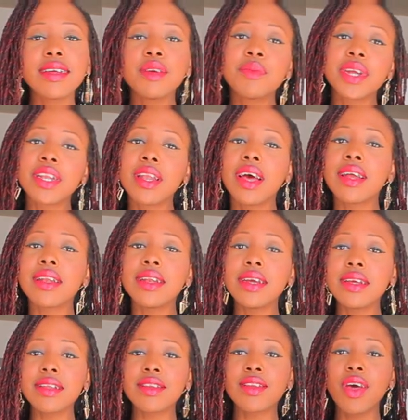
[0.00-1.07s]
Thing but not
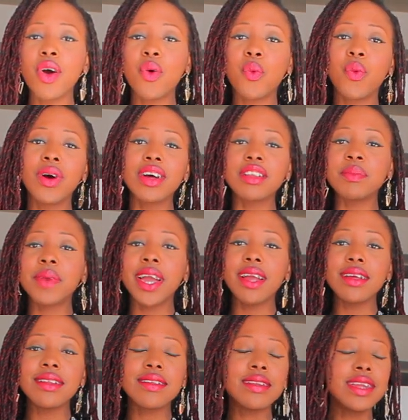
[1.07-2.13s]
least was
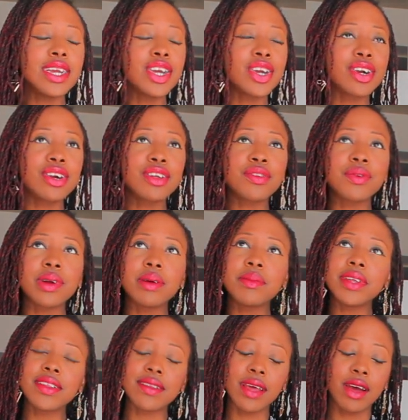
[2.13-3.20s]
my sneakers
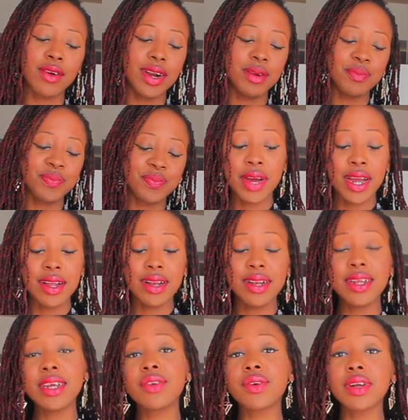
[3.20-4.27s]
from Zara. I
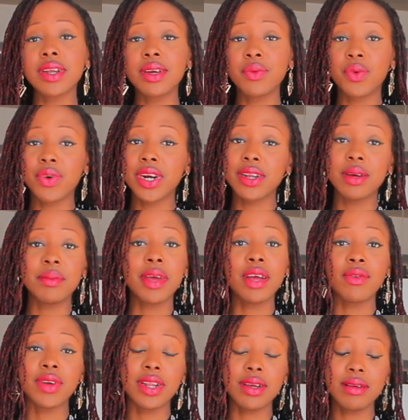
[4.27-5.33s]
literally wore them
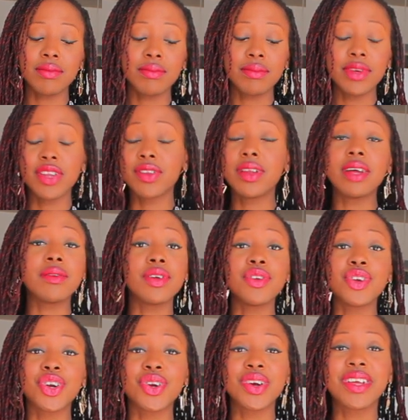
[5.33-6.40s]
every day. It's not
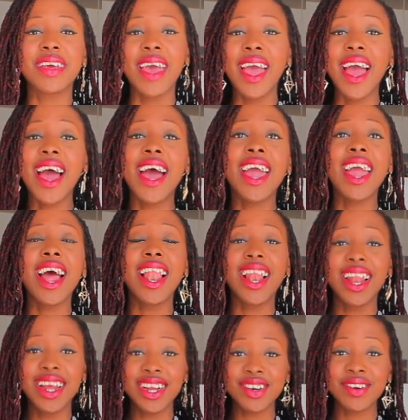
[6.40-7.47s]
even a joke. I
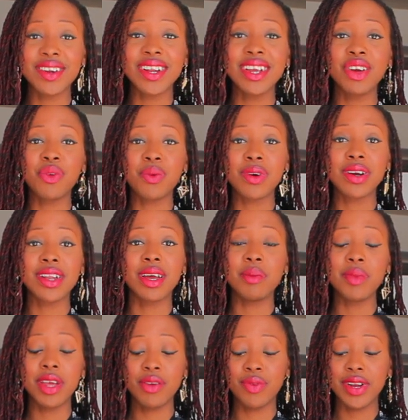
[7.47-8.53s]
literally wore
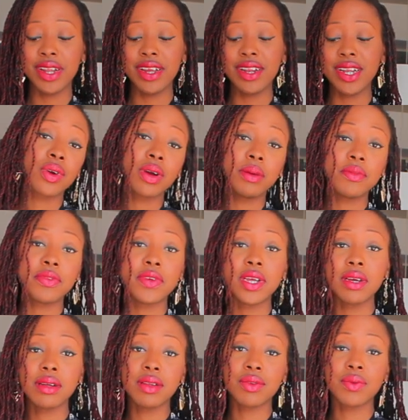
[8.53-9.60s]
them every day. So
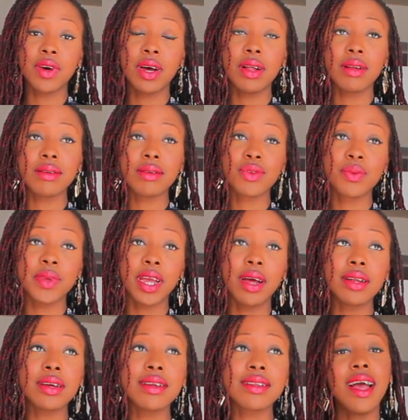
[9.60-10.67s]
comfy as well, to be
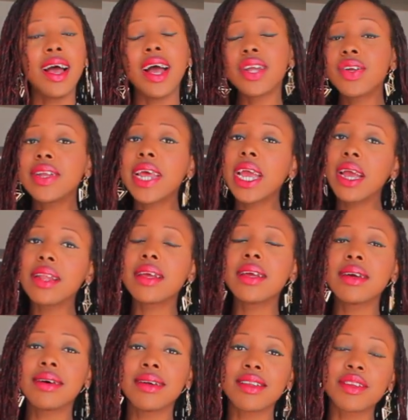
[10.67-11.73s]
honest. I don't hate
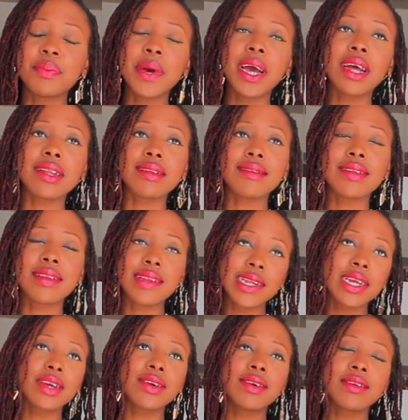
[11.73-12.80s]
heels, but
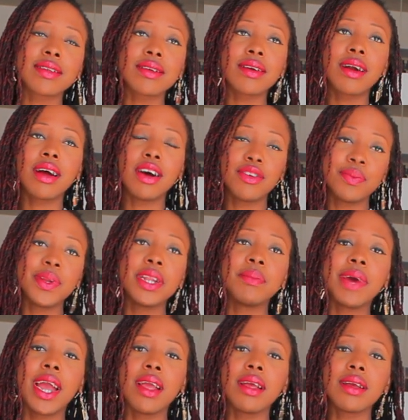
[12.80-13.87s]
sneakers have been
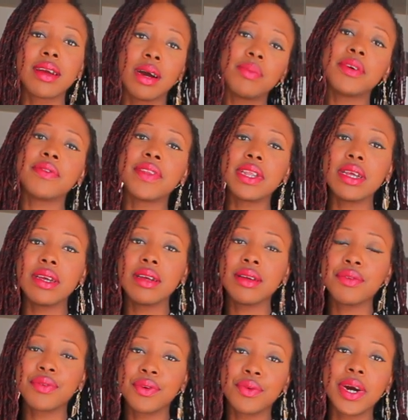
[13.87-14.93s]
my cup of tea
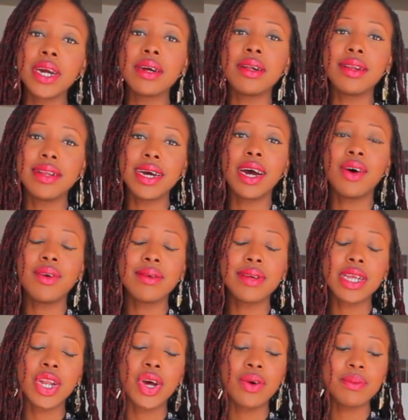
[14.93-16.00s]
for a while now,
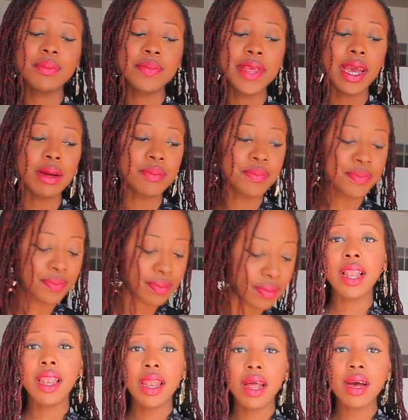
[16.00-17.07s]
you know. Yeah.
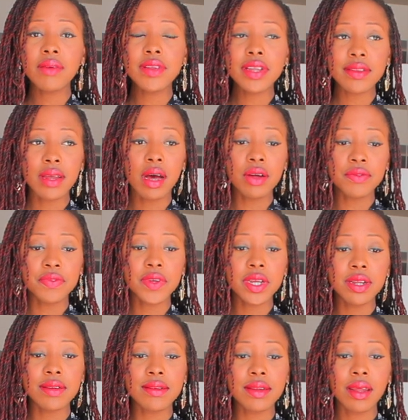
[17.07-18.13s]
Love this
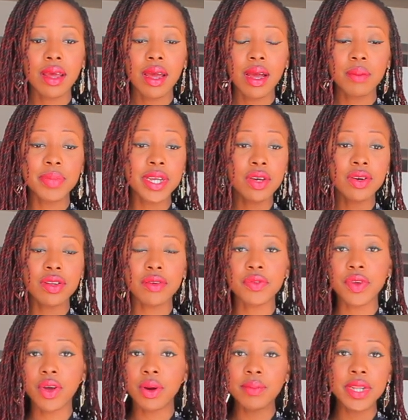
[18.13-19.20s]
outfit because of
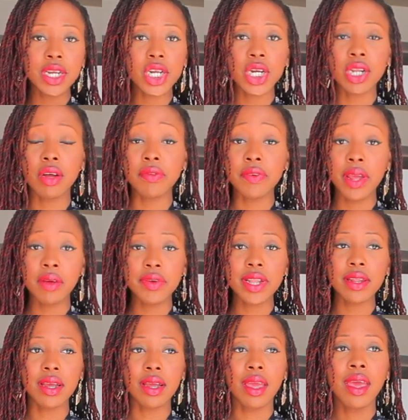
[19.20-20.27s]
the combination of
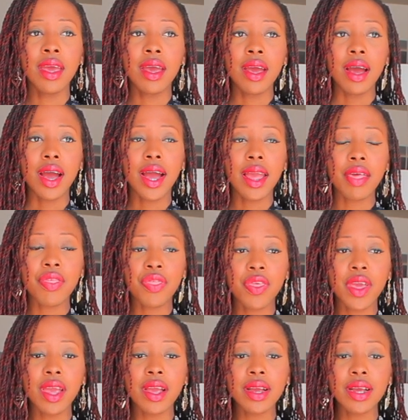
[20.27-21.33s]
everything. I
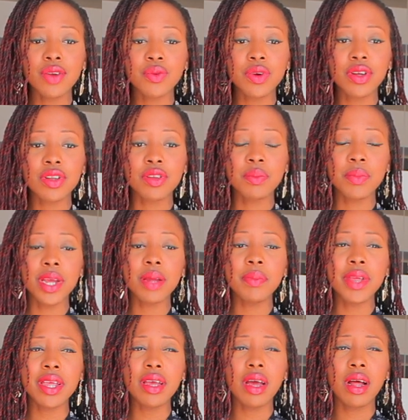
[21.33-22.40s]
think it was
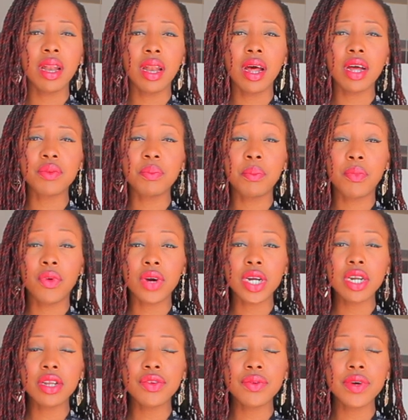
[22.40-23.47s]
maybe a lot more to
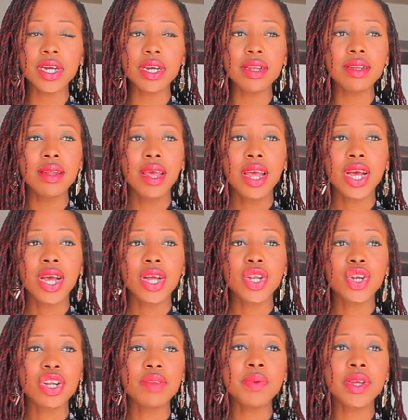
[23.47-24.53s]
it,
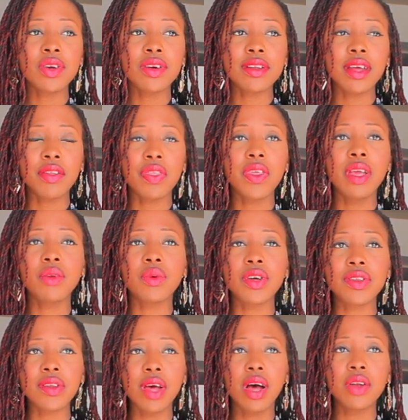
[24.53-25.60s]
just because I think it
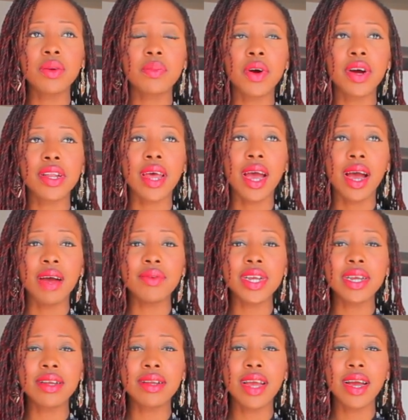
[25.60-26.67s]
was all about
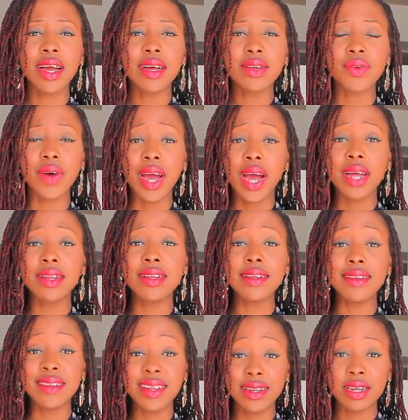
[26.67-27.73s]
having to add
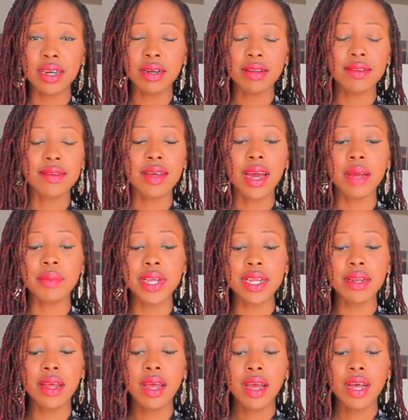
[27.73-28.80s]
details. I
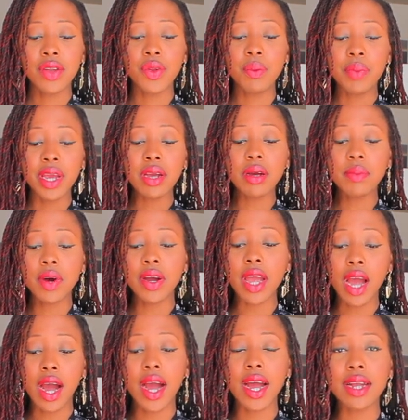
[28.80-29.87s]
mean, the Baker Boy
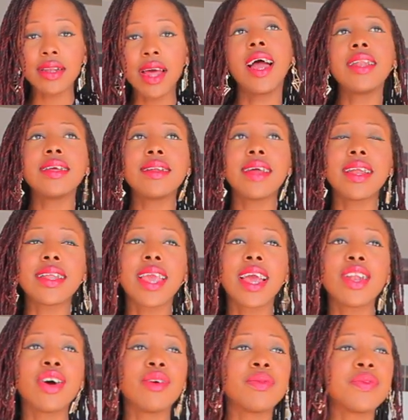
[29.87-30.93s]
hat, I did that
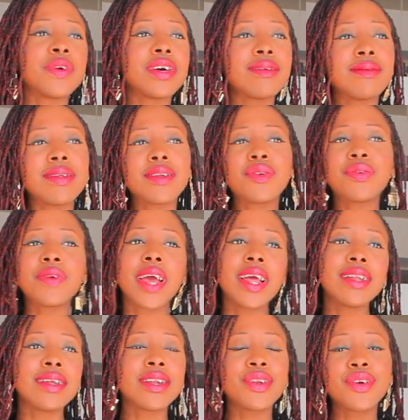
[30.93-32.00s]
kind of
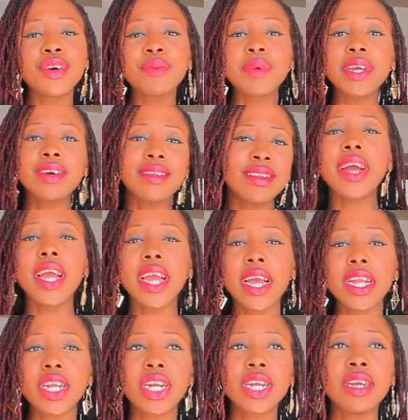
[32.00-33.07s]
trendy look because it's
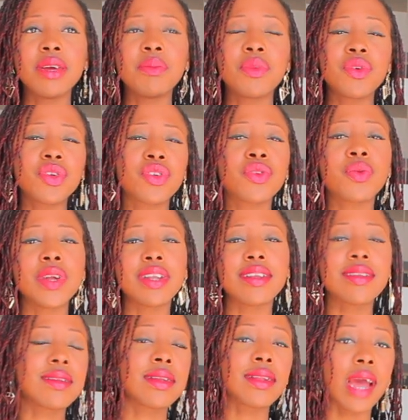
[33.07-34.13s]
edgy, more street
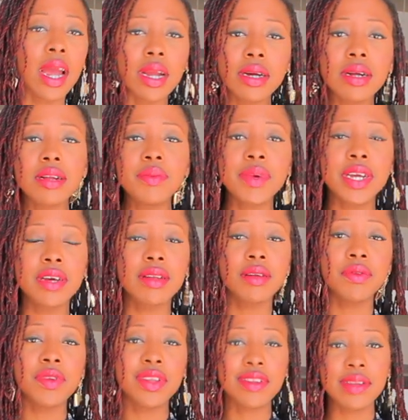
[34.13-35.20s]
style because
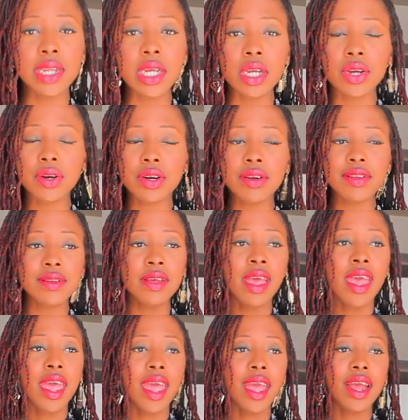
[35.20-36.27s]
of the sneakers,
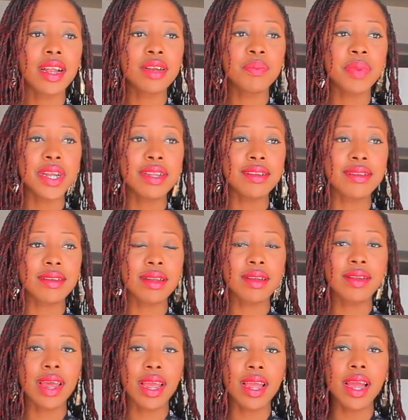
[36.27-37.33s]
but it's the